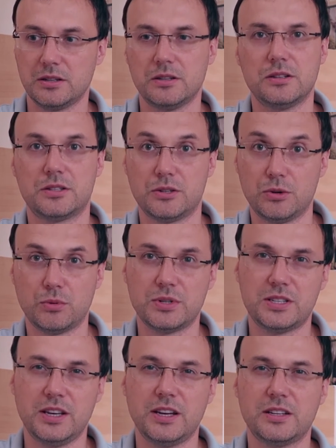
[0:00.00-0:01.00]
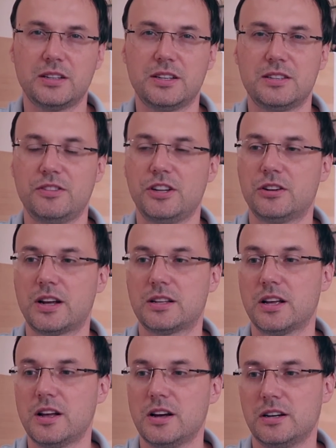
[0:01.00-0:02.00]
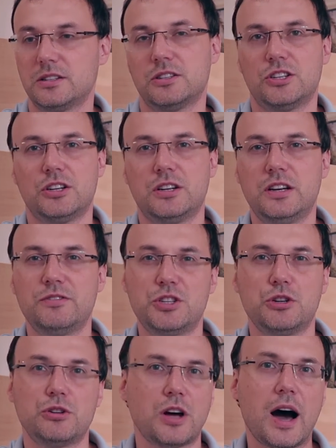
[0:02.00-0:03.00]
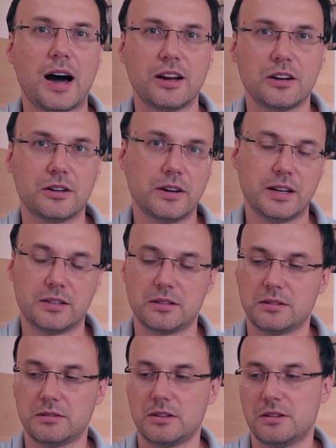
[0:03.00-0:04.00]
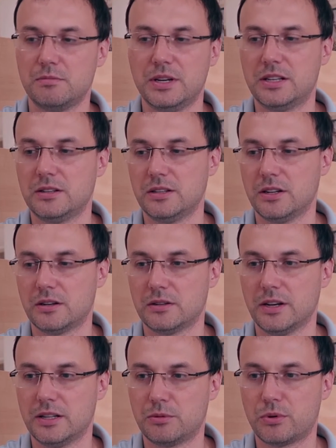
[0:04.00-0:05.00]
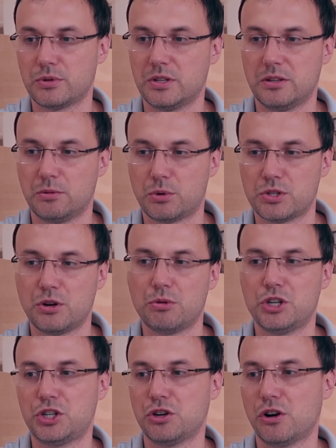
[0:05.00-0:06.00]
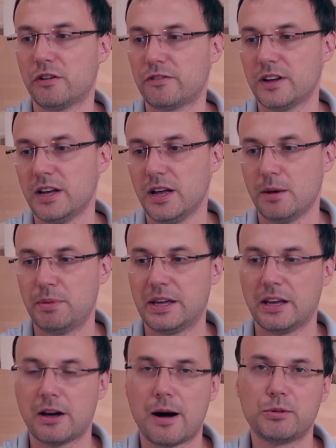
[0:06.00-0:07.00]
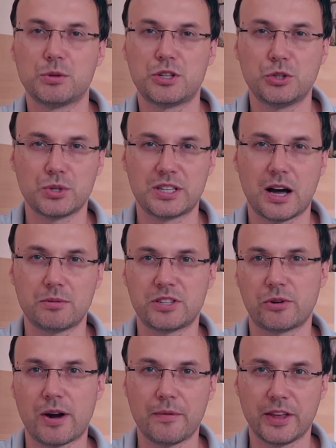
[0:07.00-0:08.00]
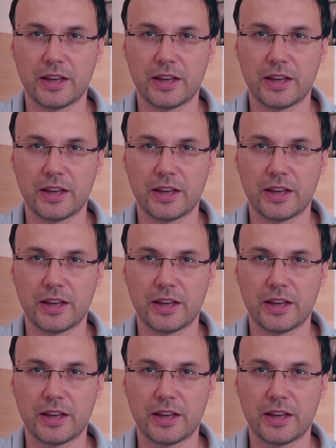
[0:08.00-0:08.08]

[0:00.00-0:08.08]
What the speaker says: you will see in this video, that it gives you good audio, and there was no issue of picking up those little sounds around the